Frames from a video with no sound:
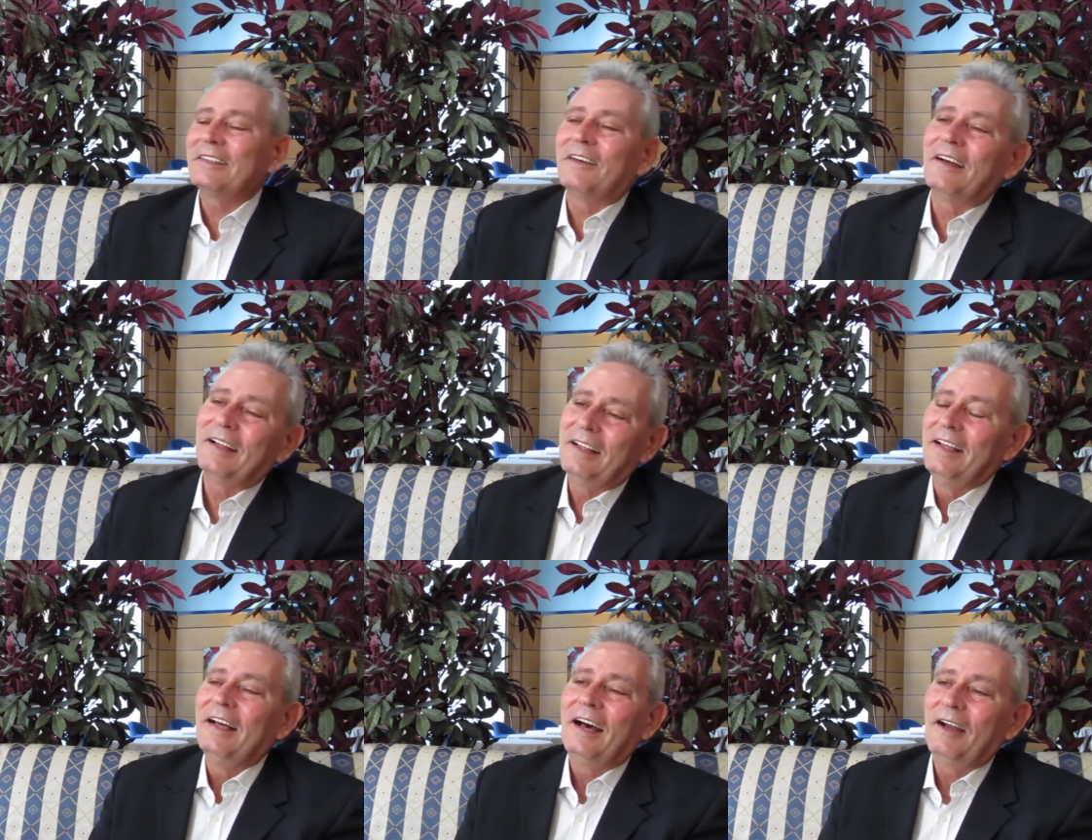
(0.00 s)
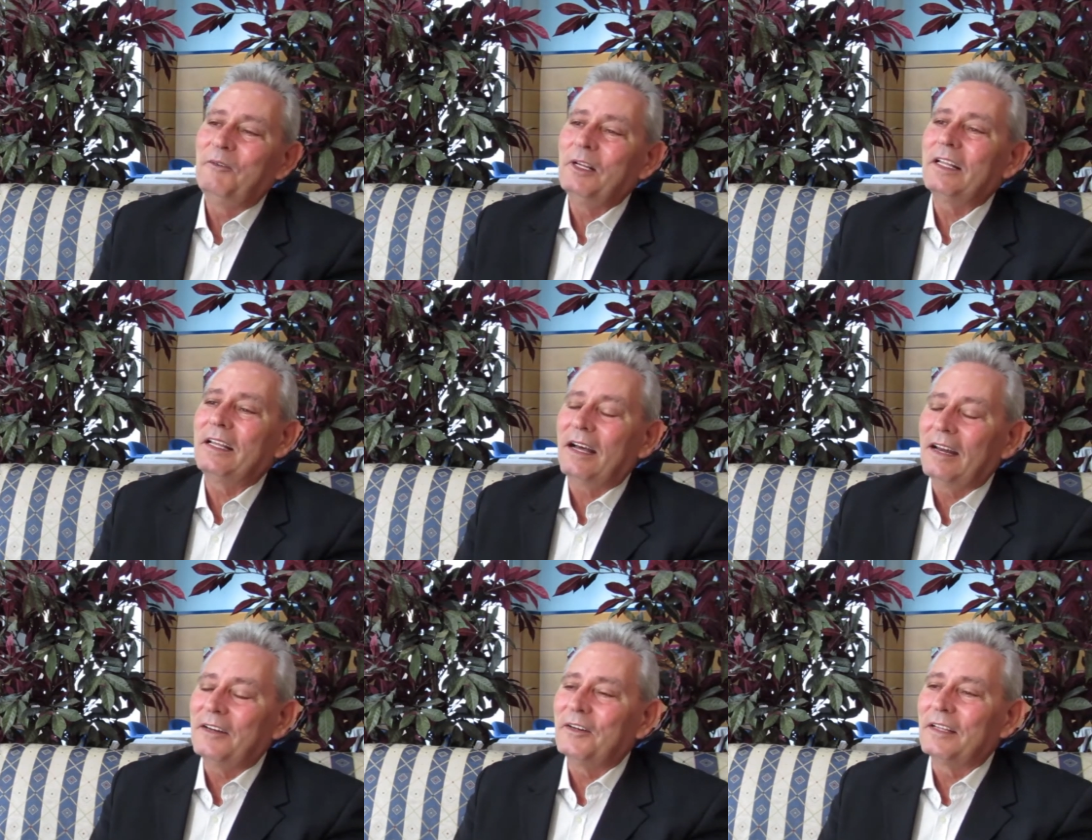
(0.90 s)
So I really,
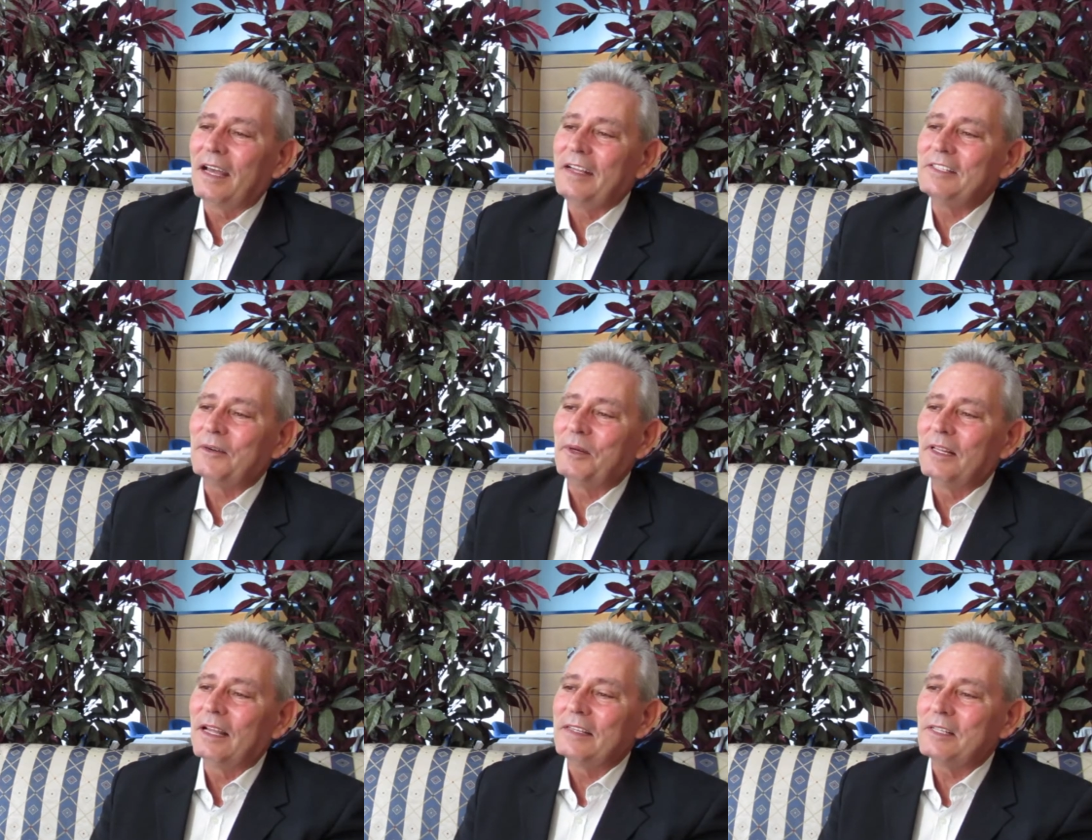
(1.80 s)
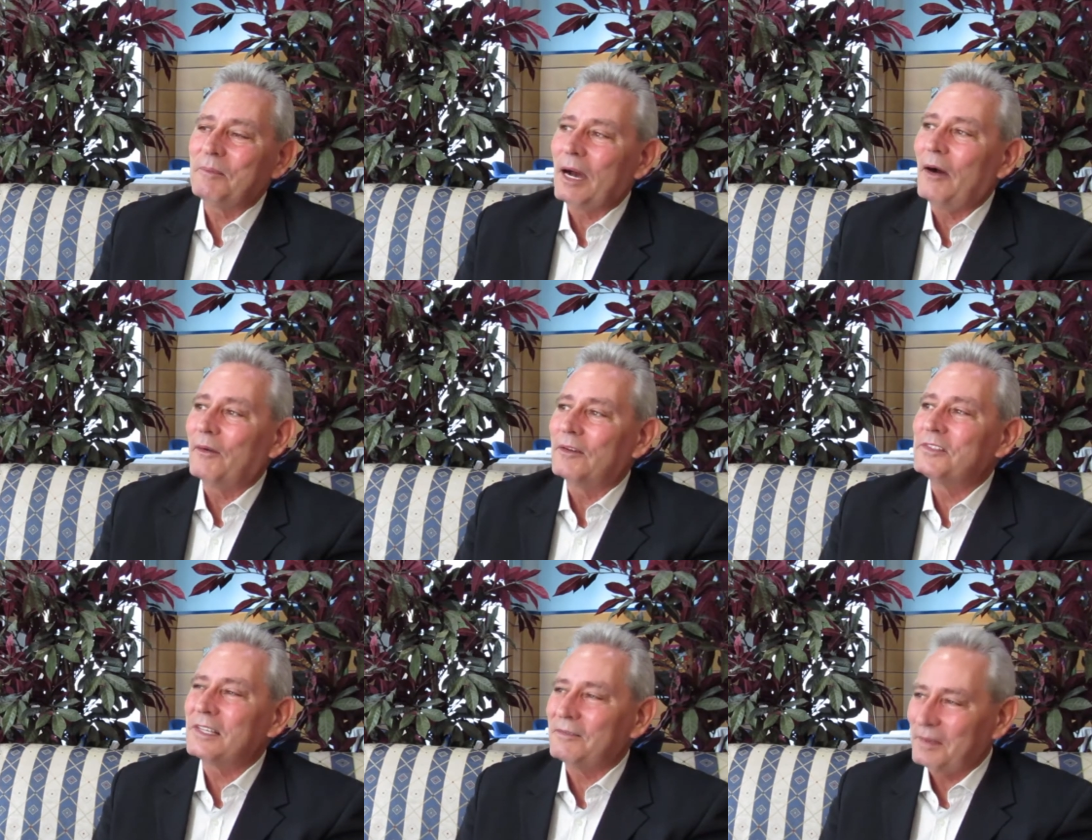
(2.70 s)
at an early age, I realized the power
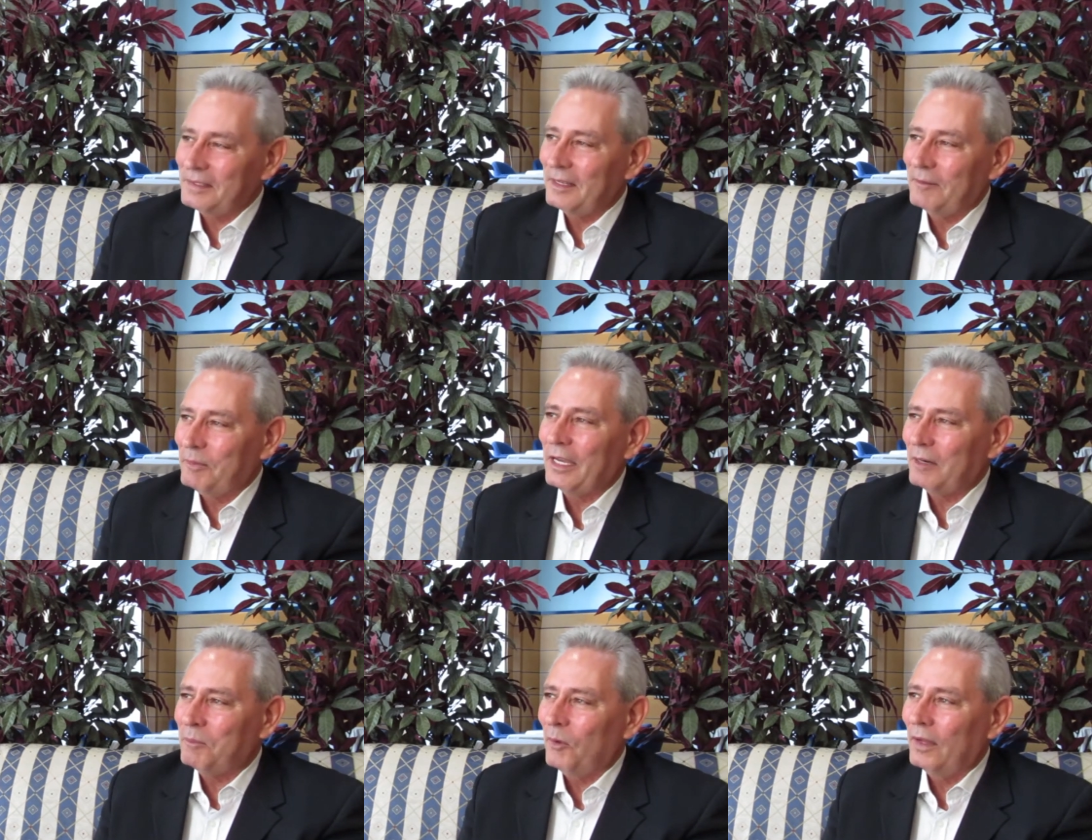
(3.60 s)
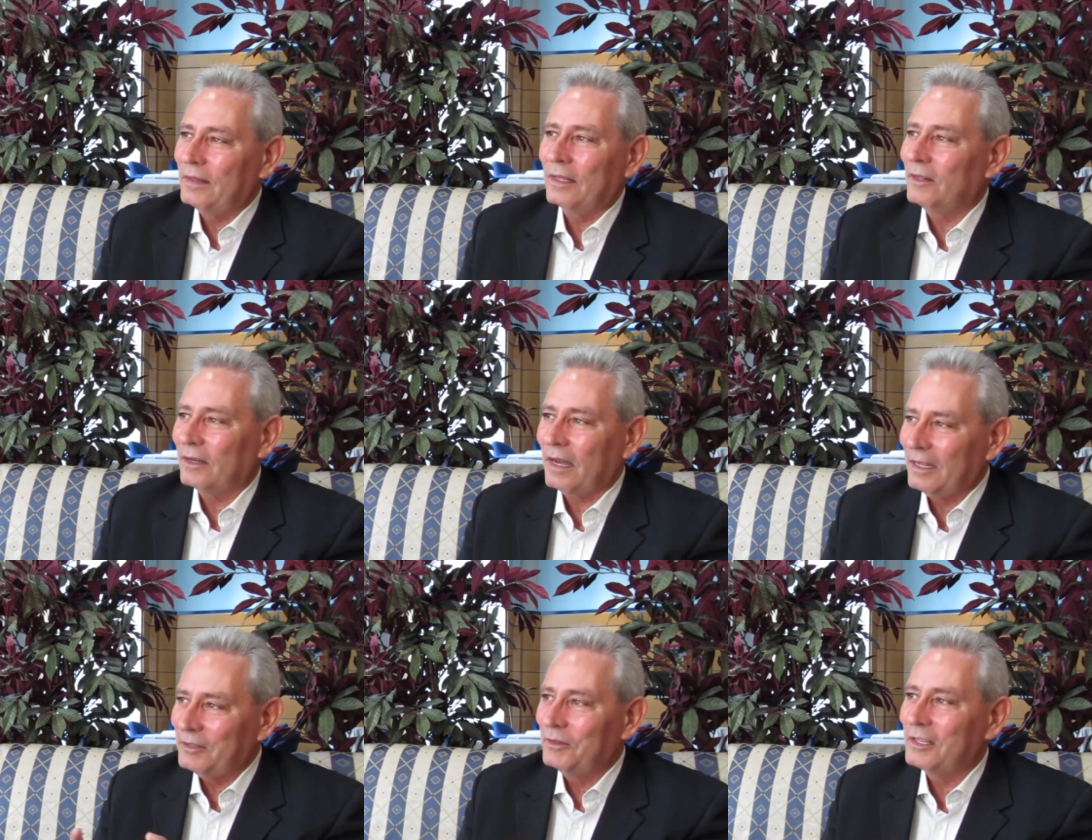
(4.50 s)
of making a point that, look,
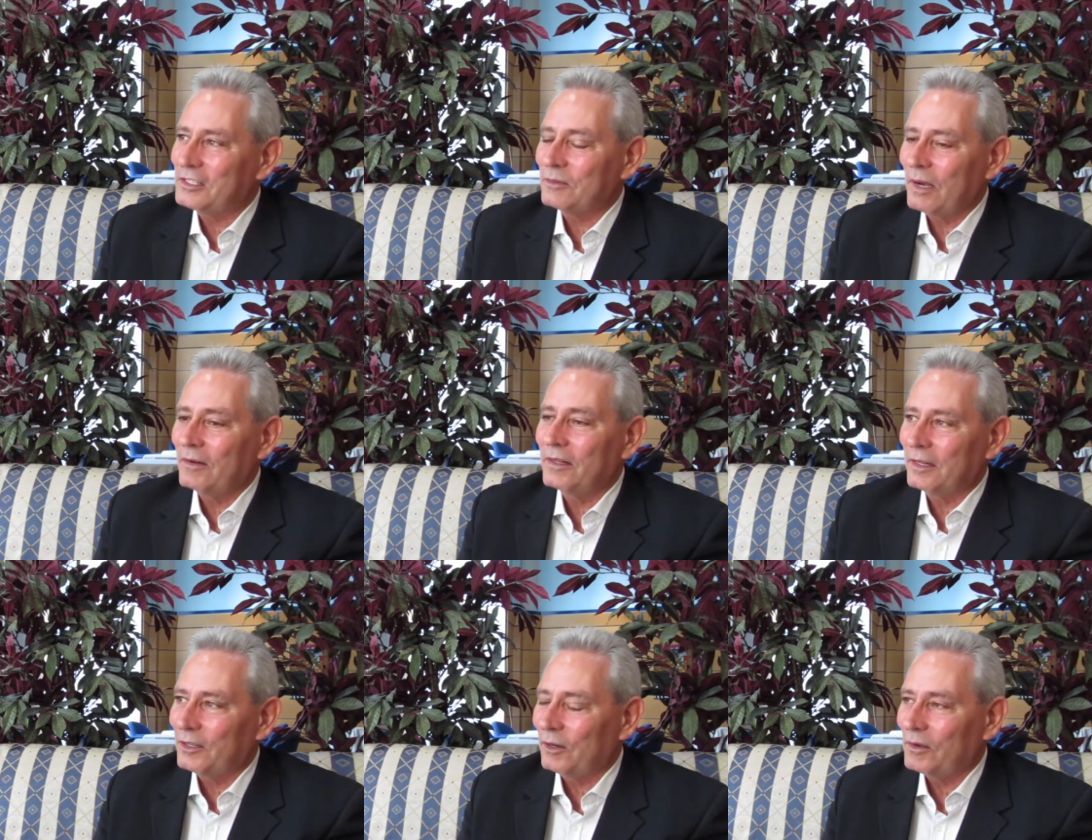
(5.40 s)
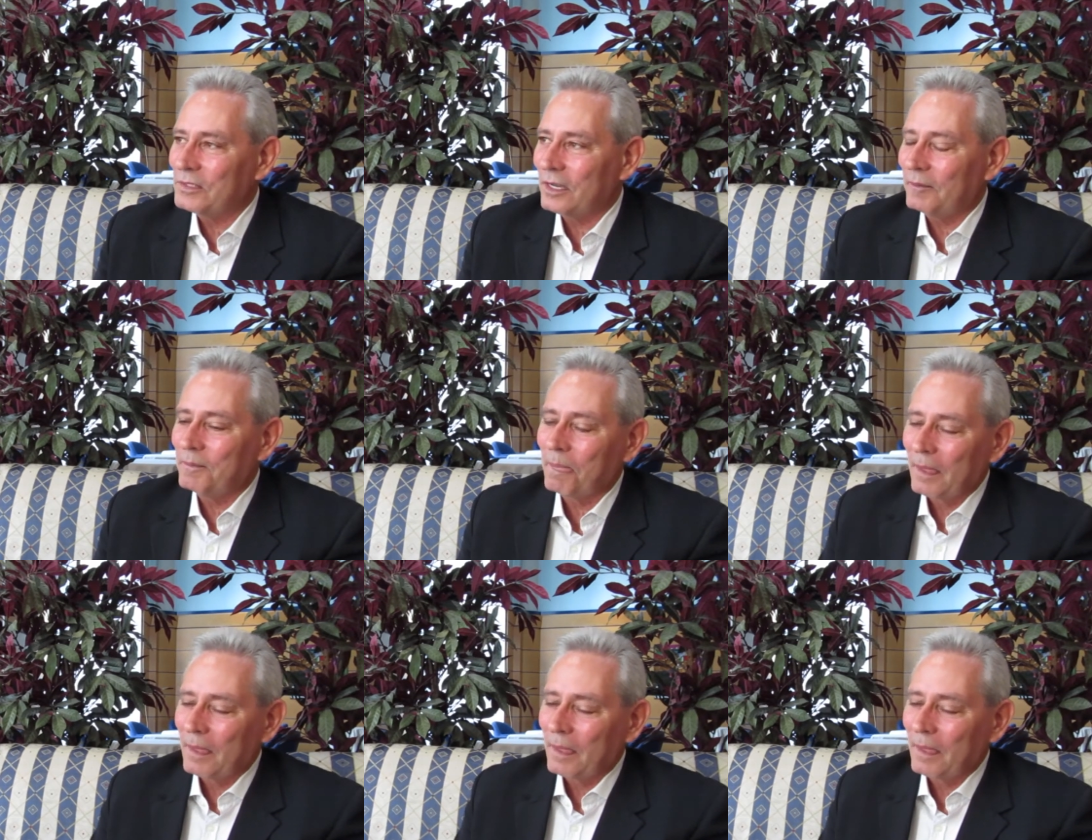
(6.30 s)
I do this surrounded and close up.